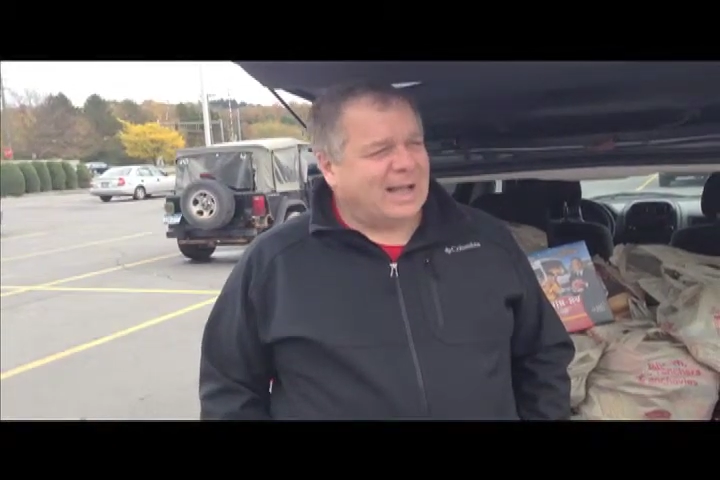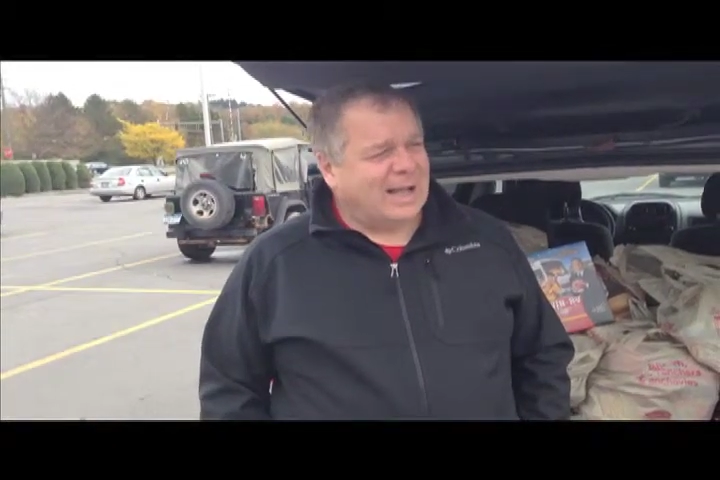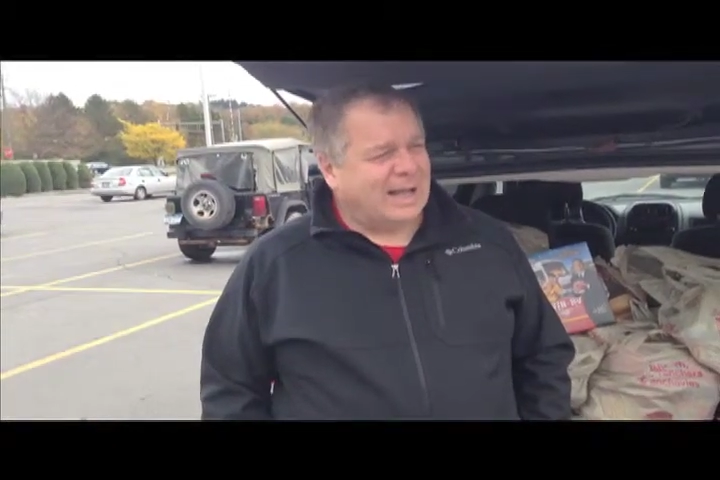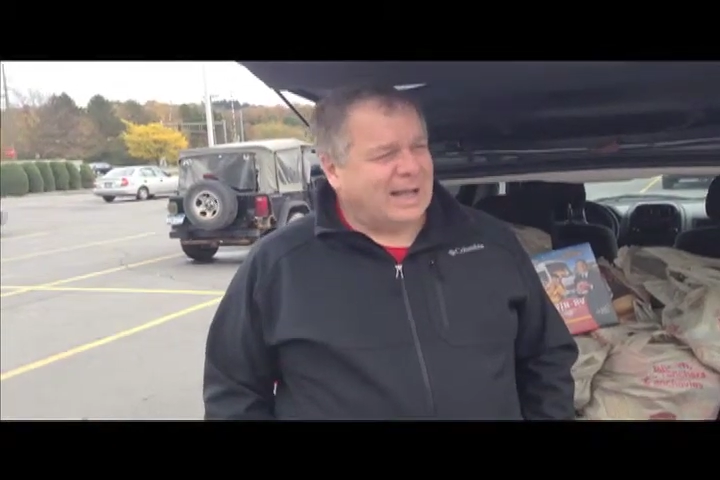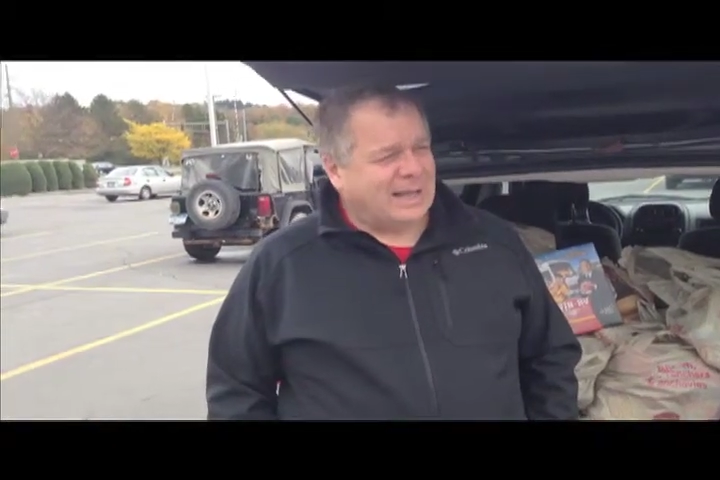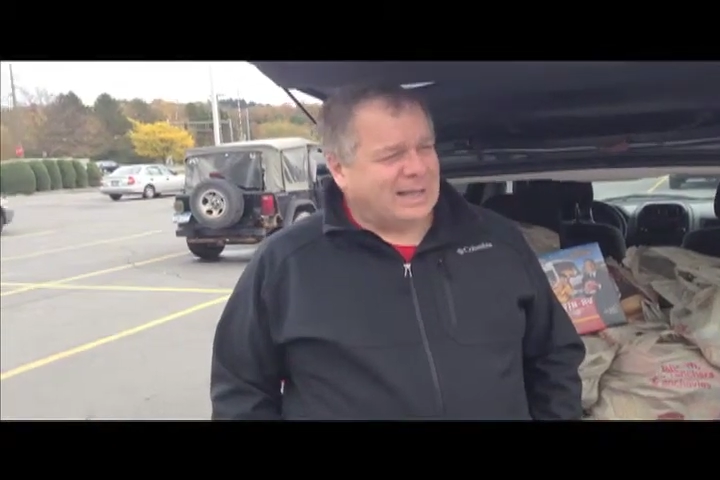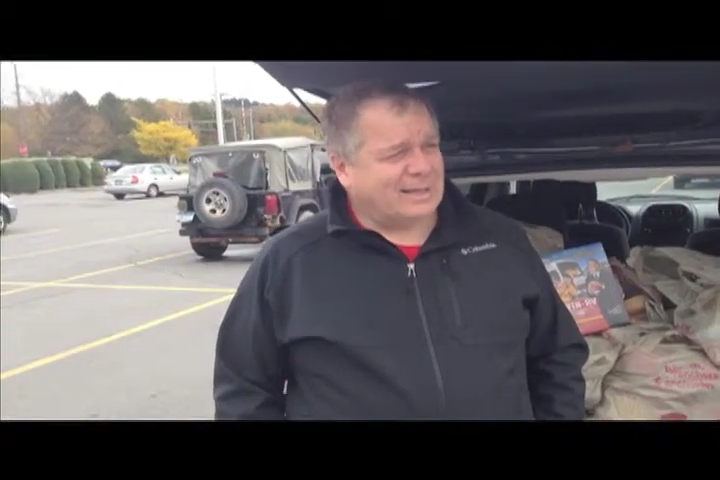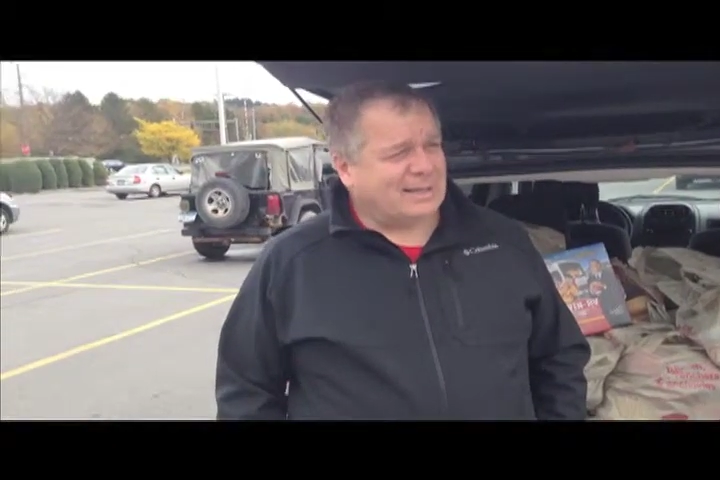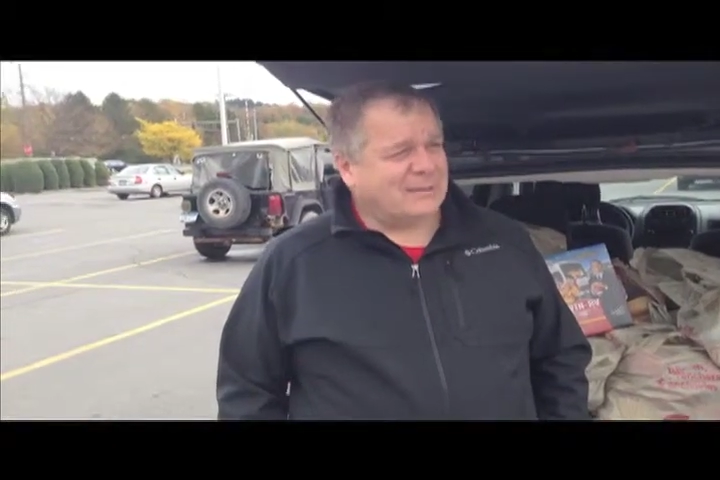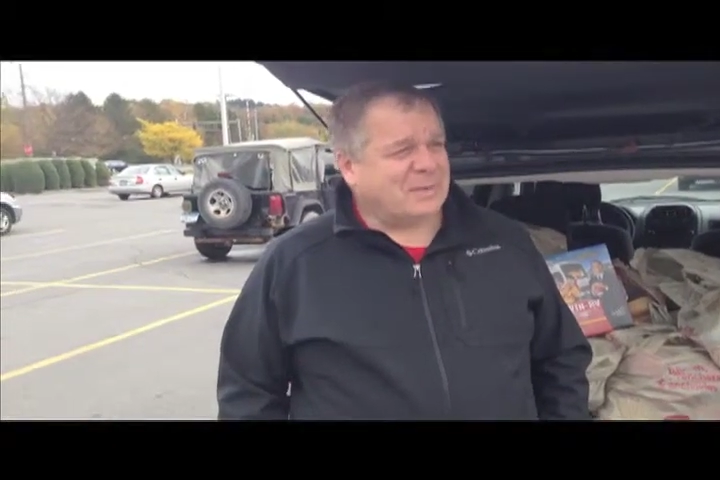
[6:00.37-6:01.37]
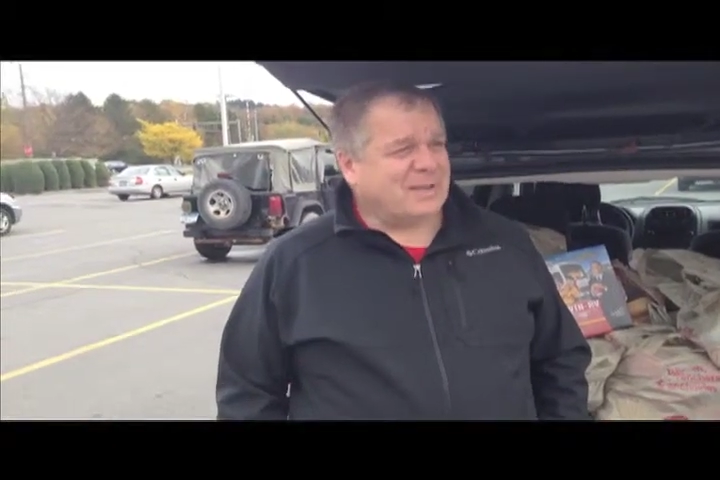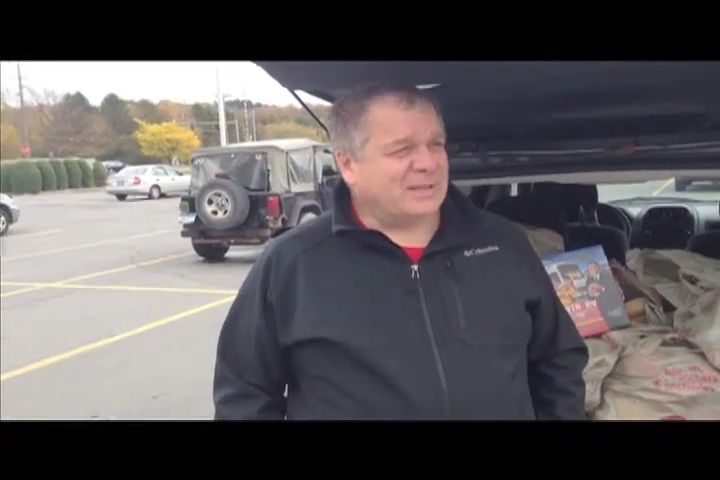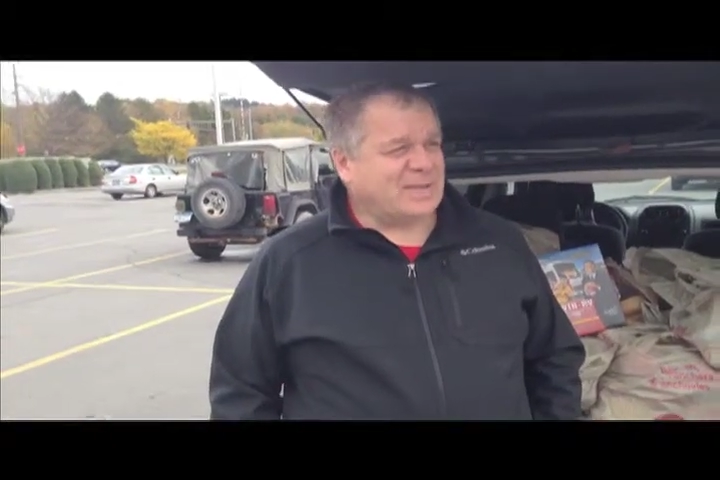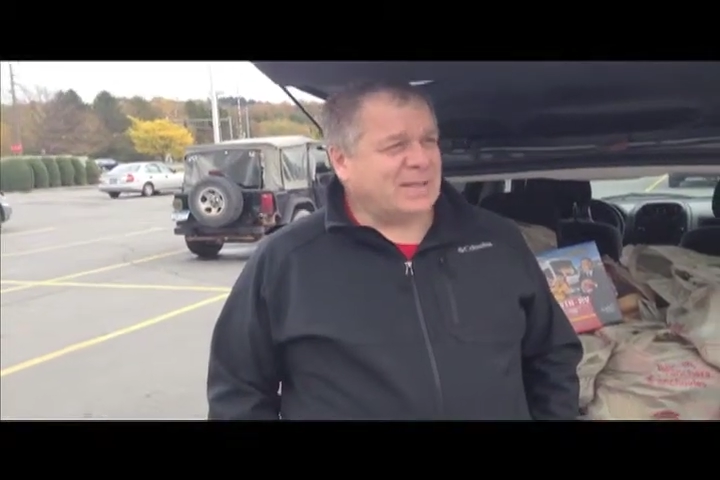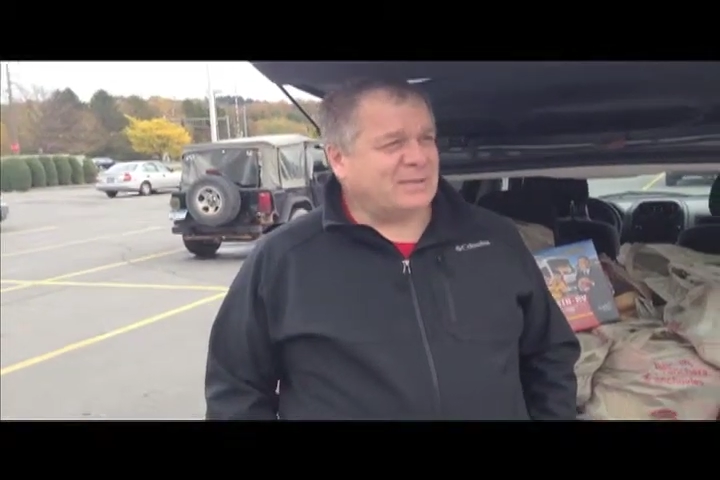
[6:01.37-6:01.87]
time. Uh,
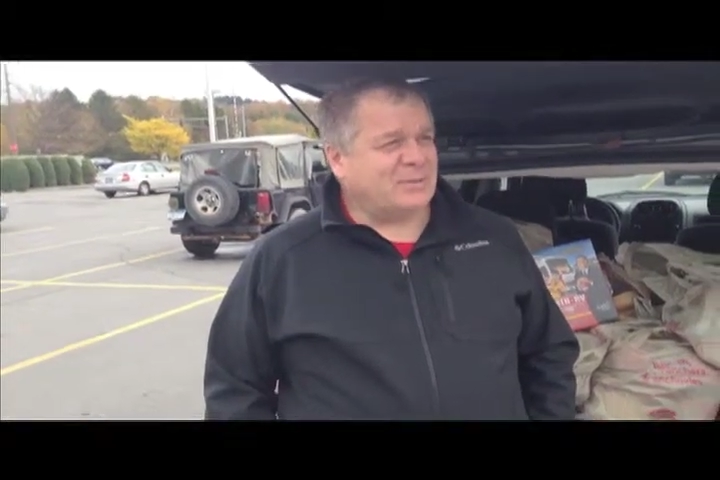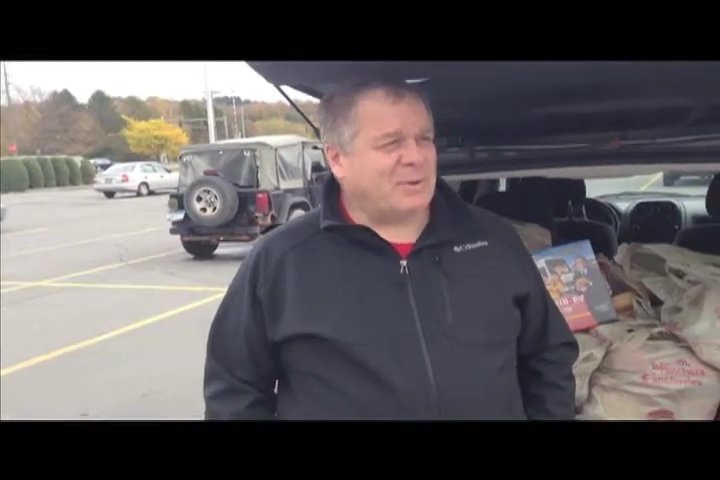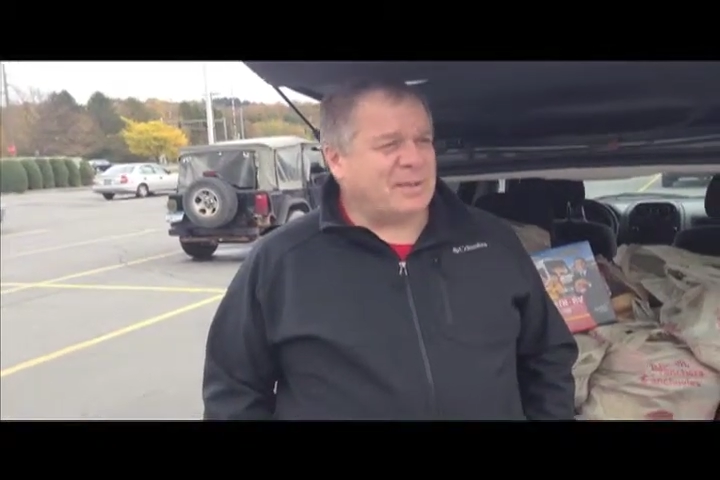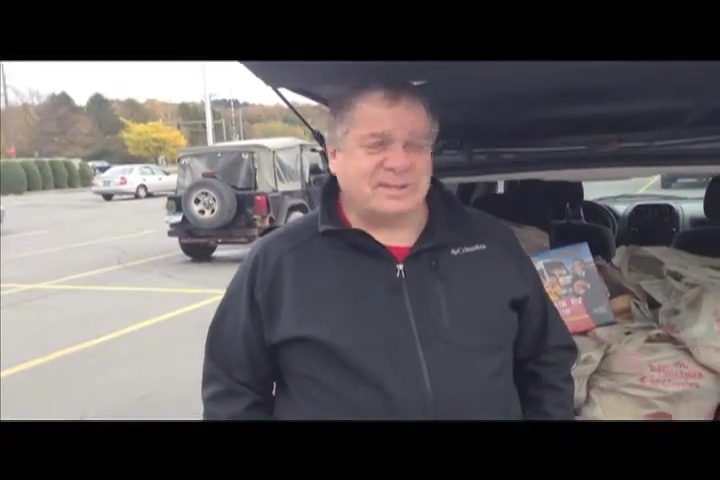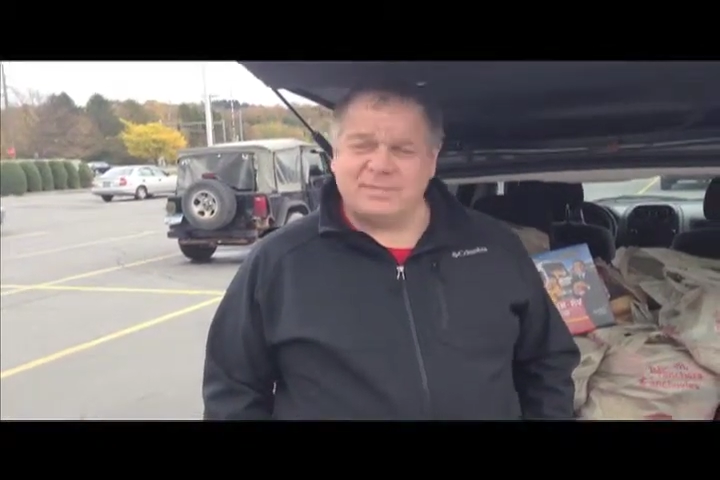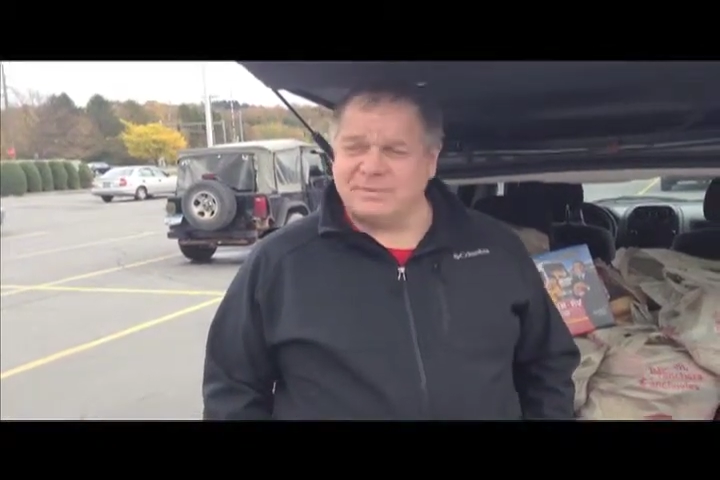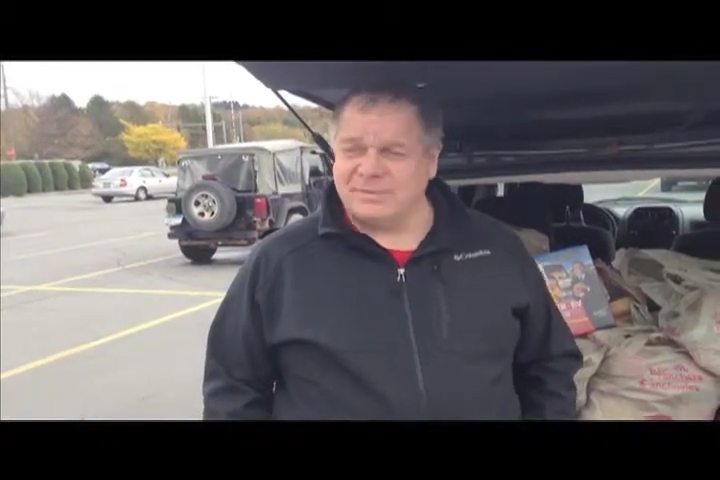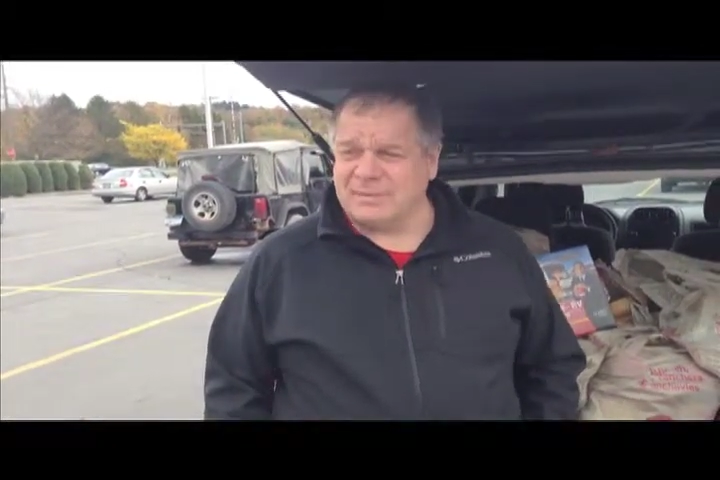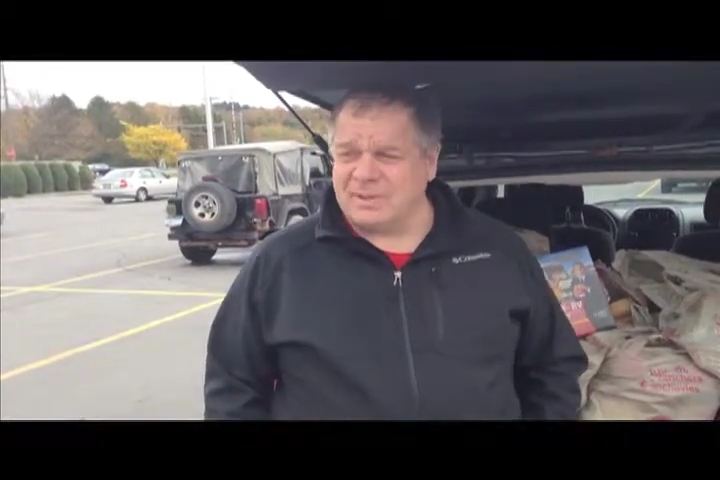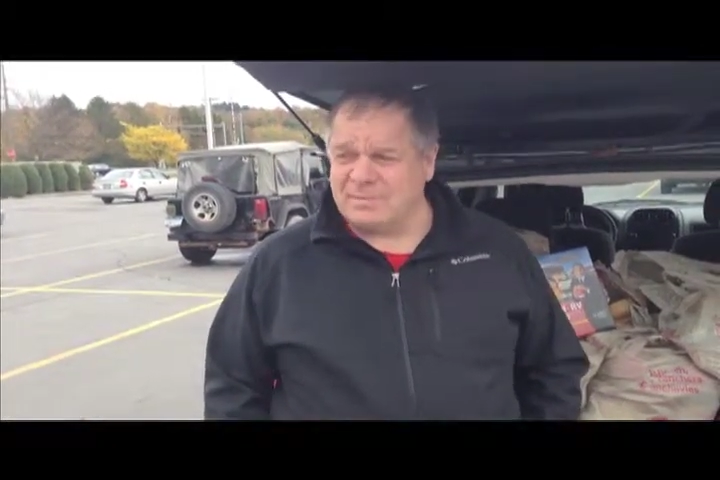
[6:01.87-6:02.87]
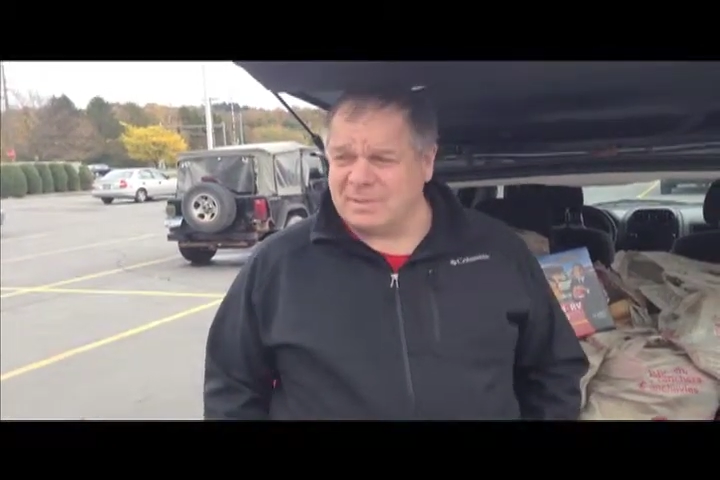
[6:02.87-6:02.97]
because that wasted 15